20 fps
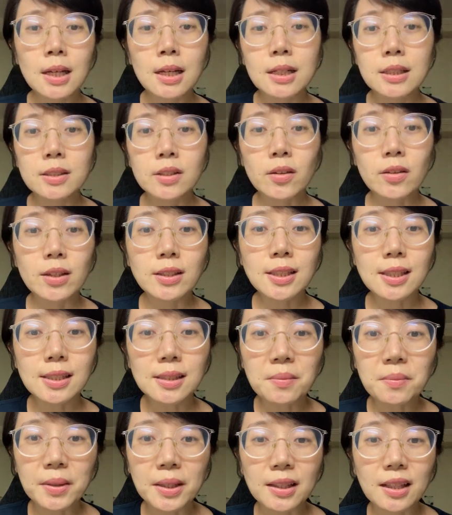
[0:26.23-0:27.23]
so this is
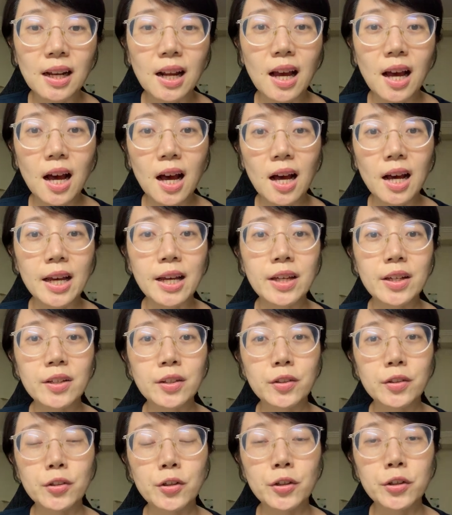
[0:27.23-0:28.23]
something that i
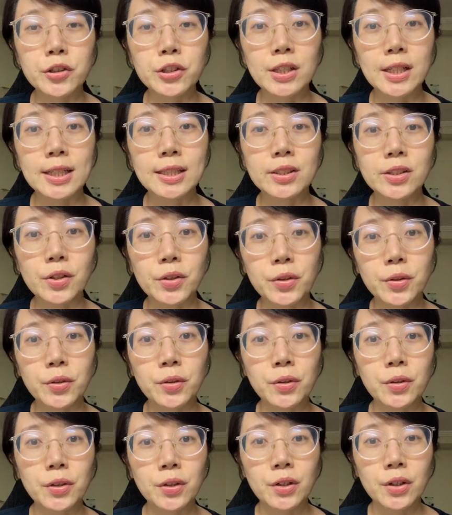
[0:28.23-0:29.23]
usually
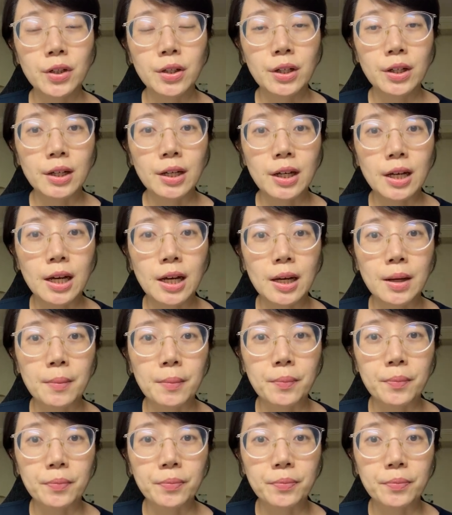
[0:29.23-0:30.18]
do um,